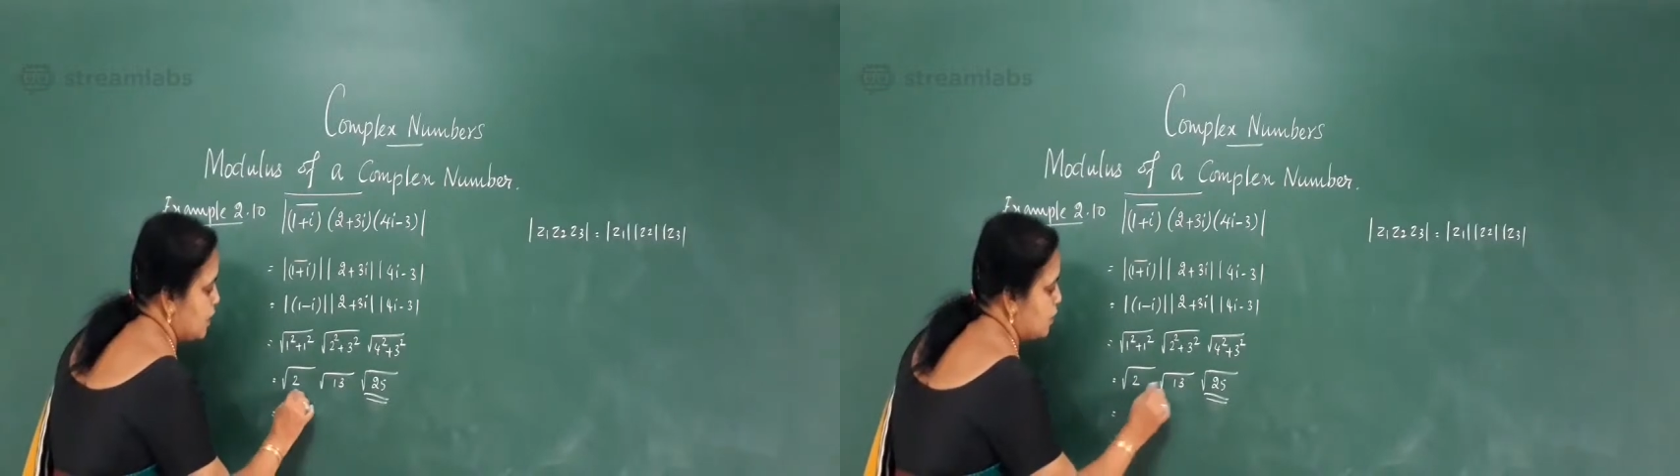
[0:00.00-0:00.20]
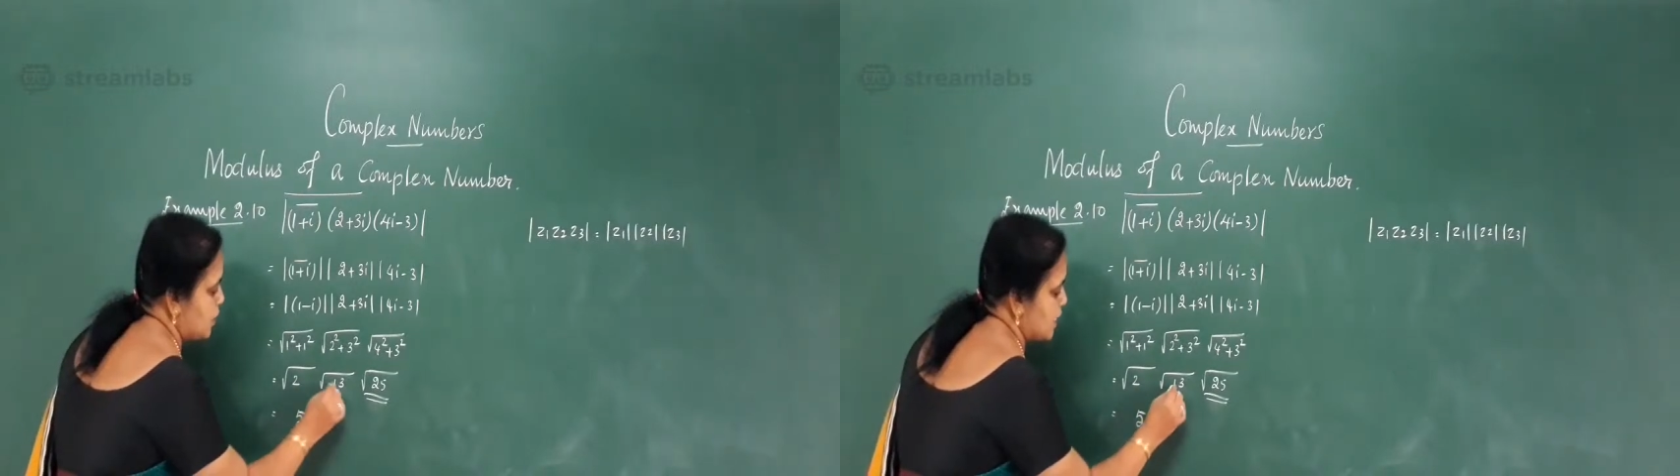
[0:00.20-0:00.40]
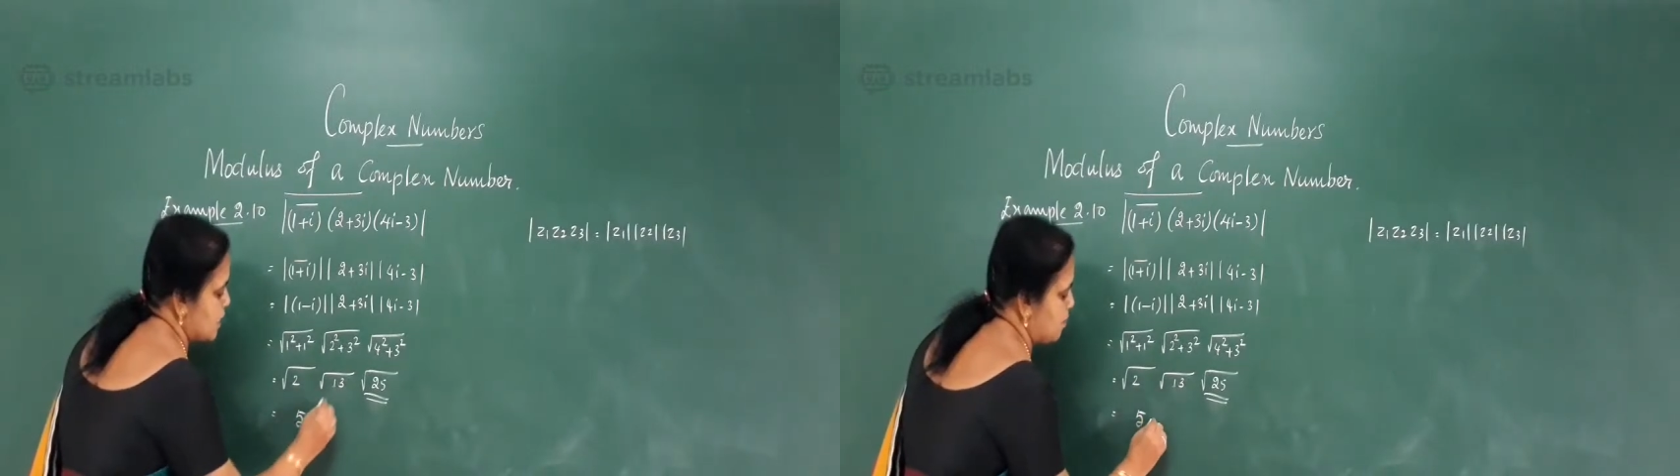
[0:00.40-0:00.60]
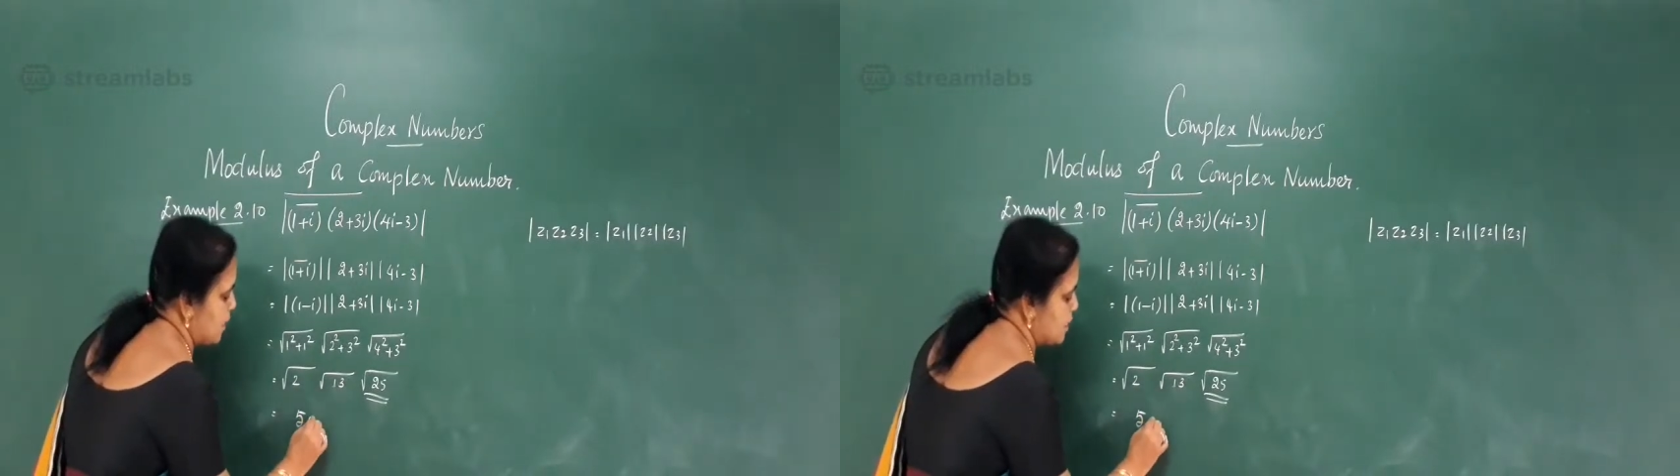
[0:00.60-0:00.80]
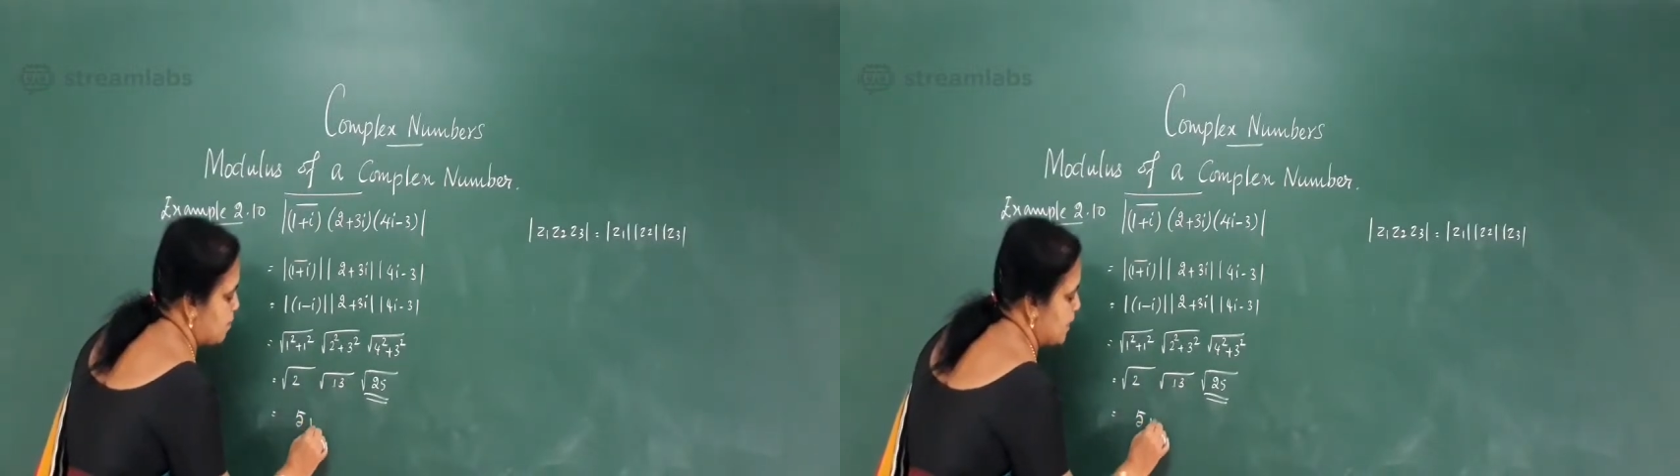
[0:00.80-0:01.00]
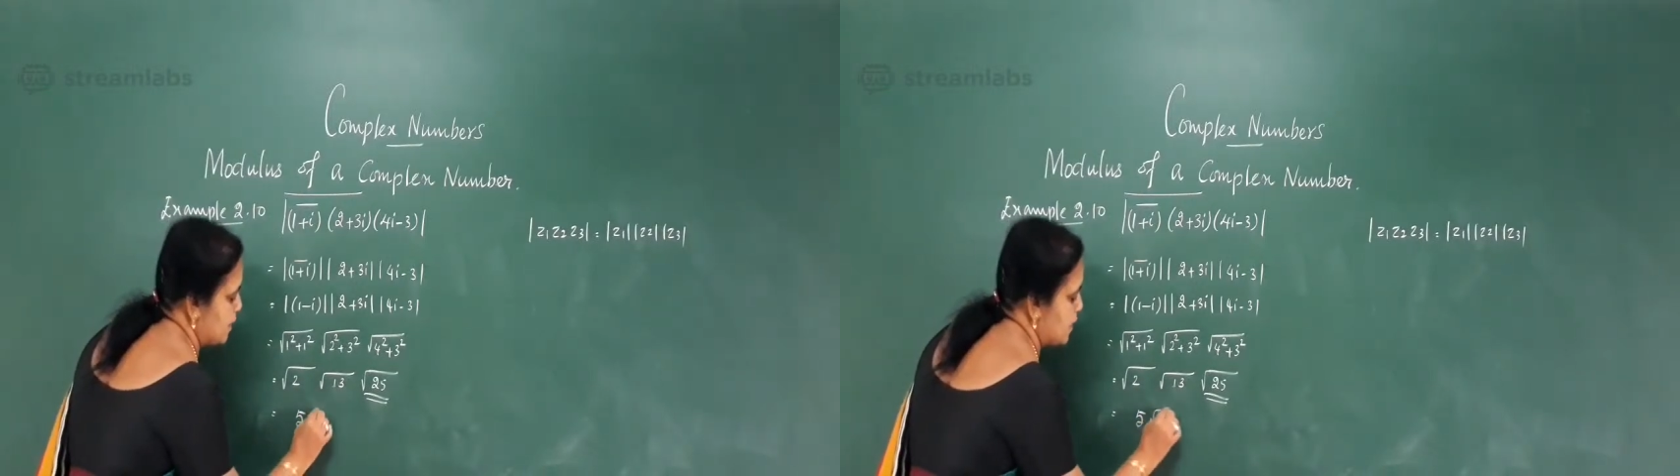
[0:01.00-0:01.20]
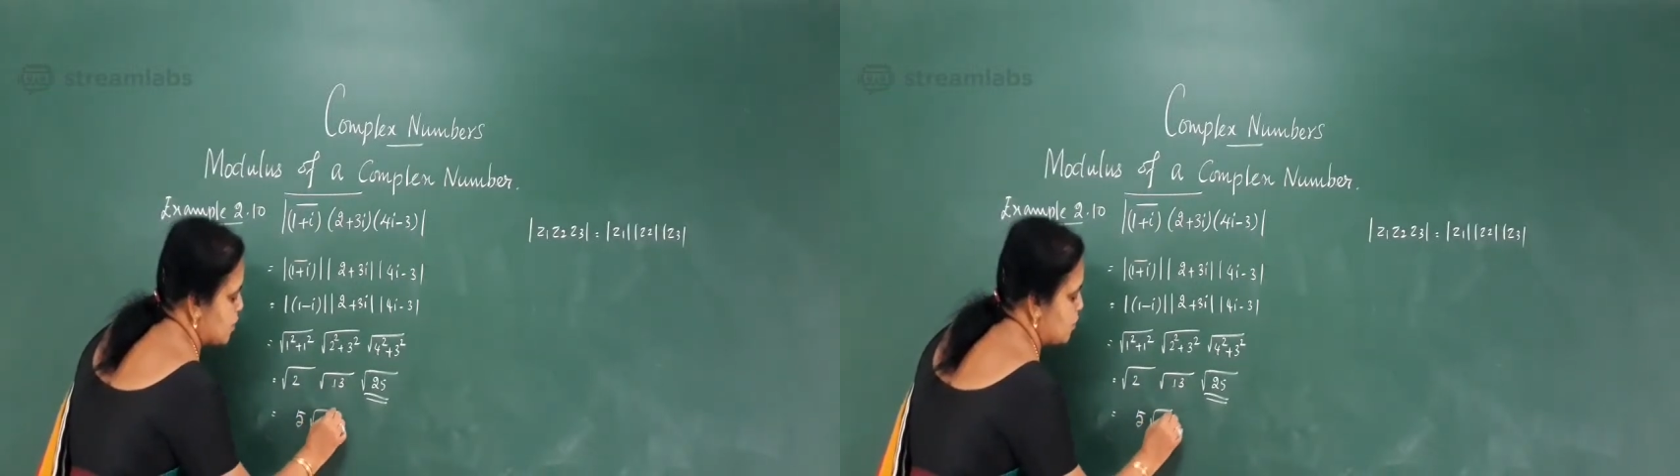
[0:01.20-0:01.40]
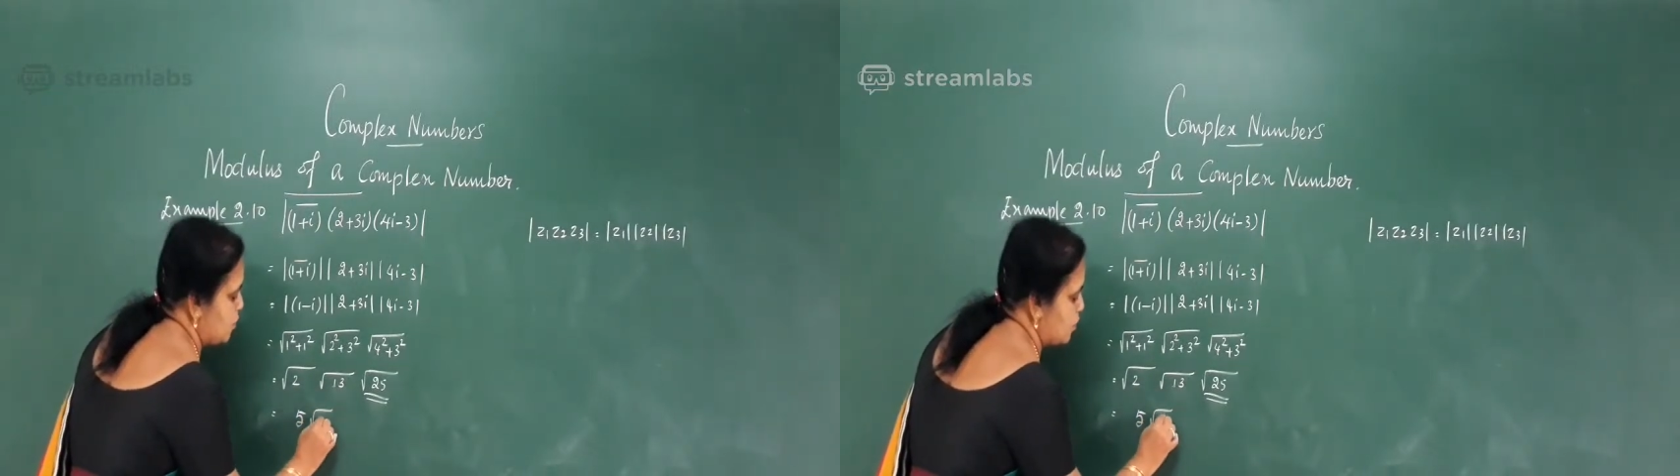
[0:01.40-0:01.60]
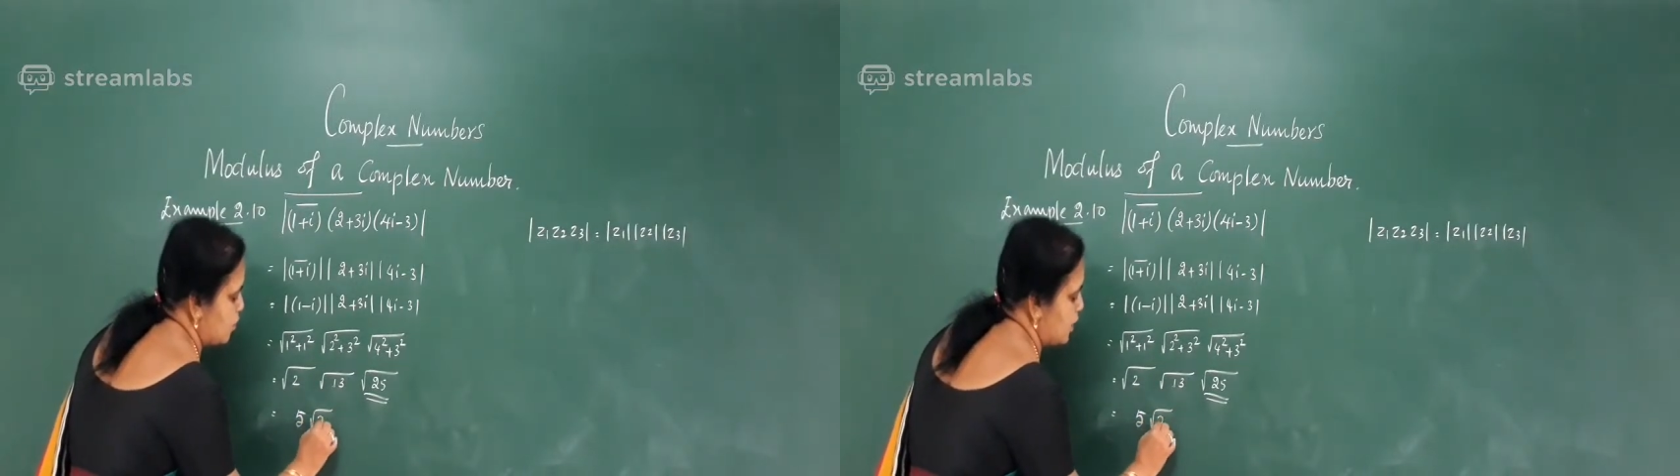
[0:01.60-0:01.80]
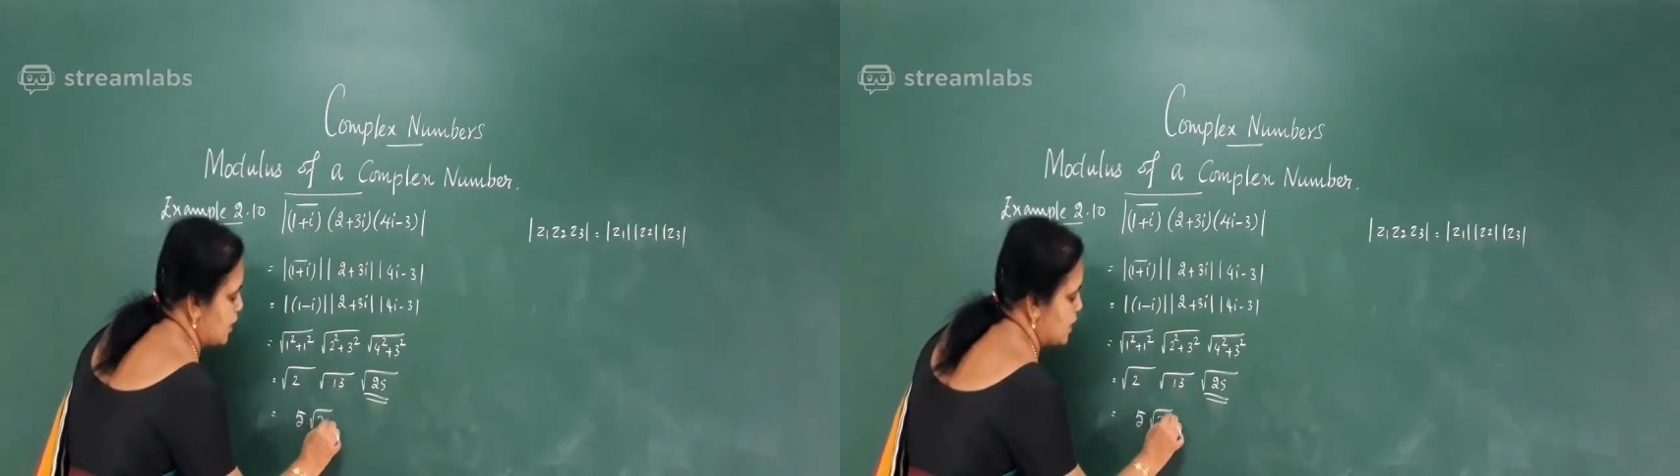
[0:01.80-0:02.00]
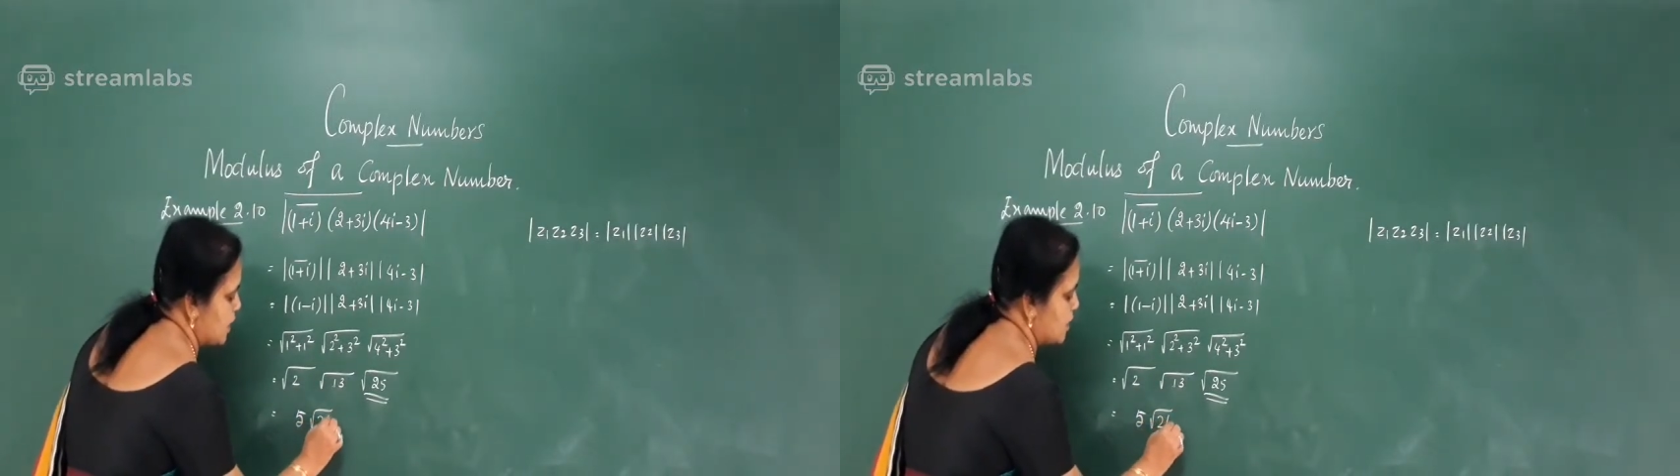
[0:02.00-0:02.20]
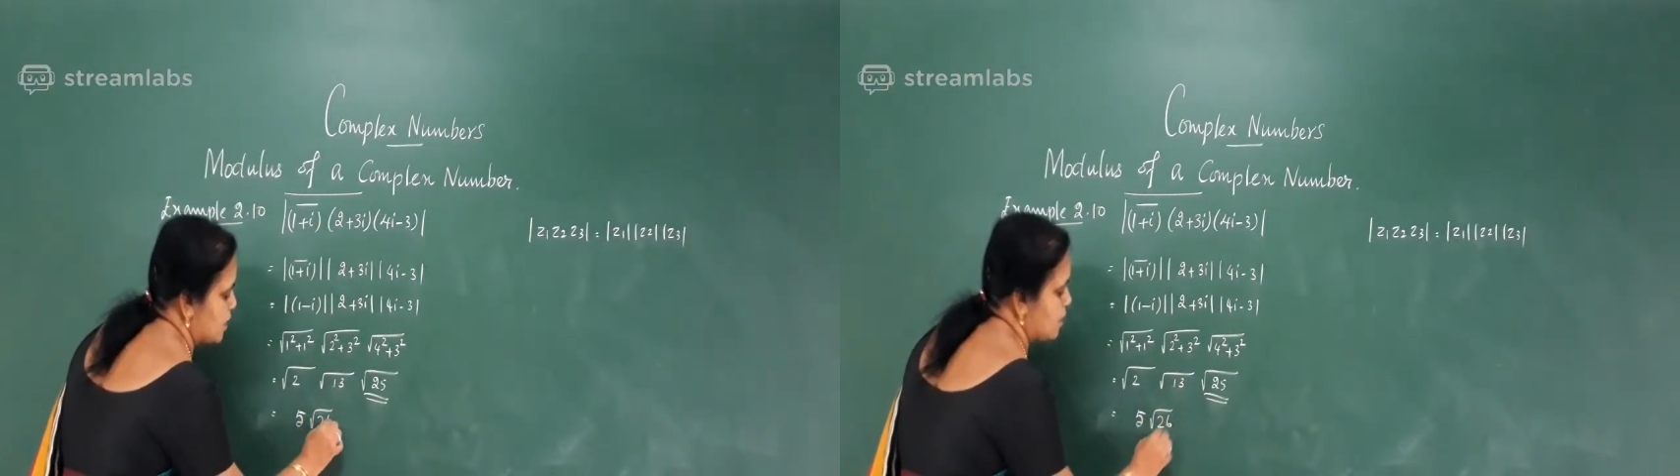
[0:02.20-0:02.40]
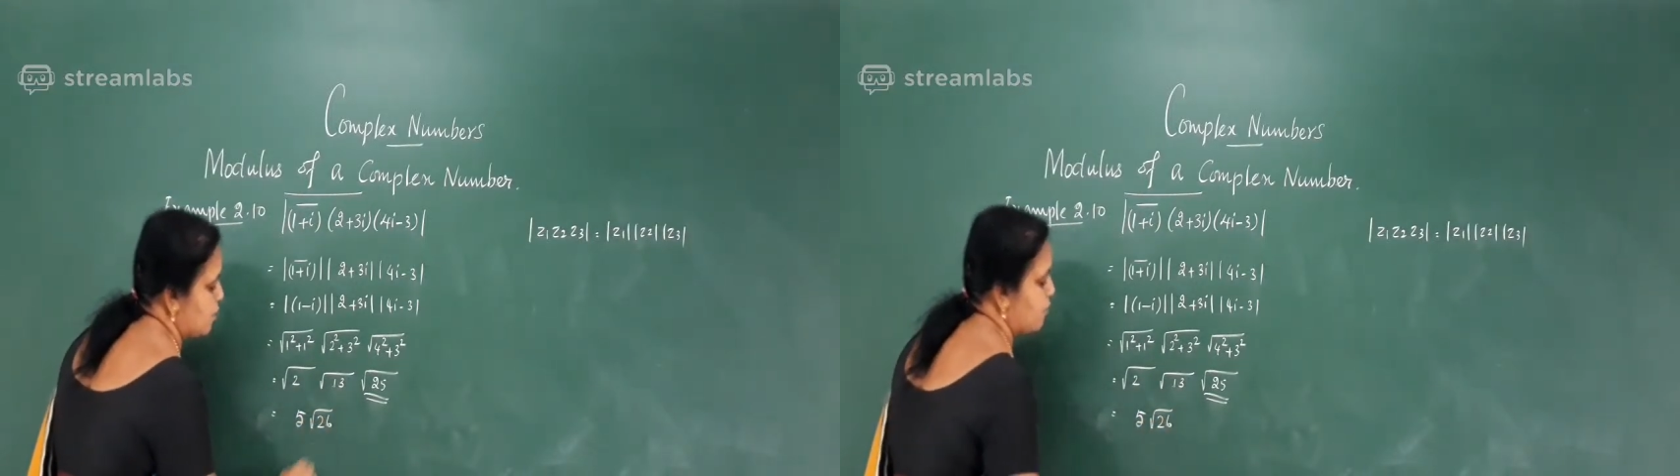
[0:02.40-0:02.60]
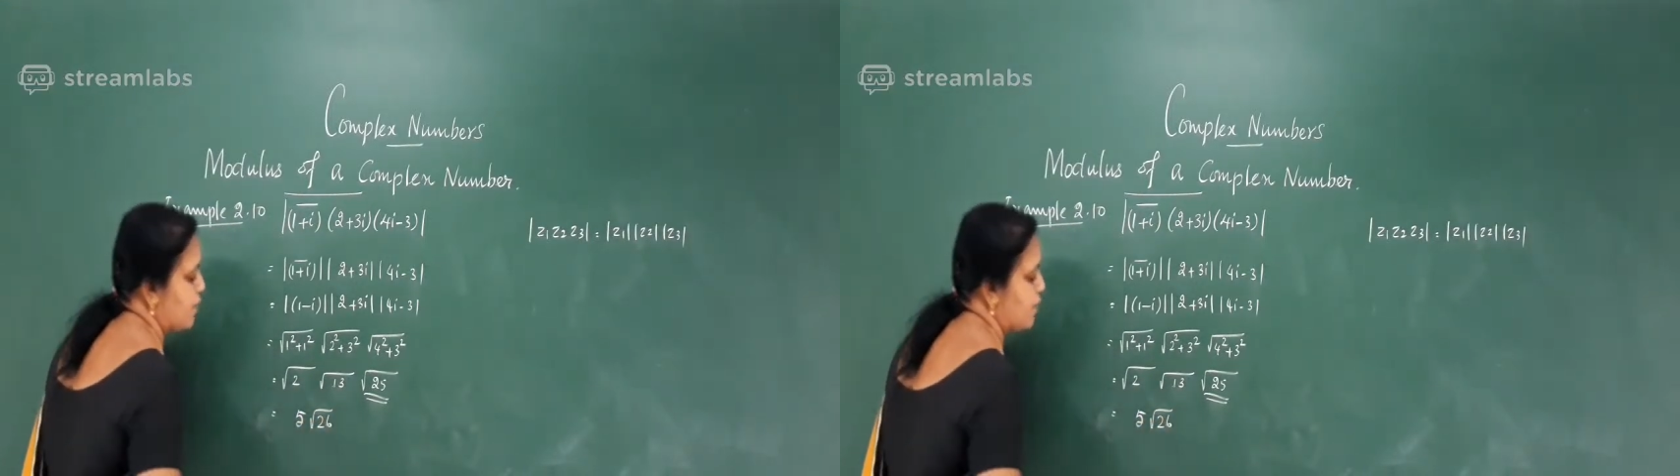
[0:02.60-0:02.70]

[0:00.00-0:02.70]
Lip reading: You just multiply these two, 26.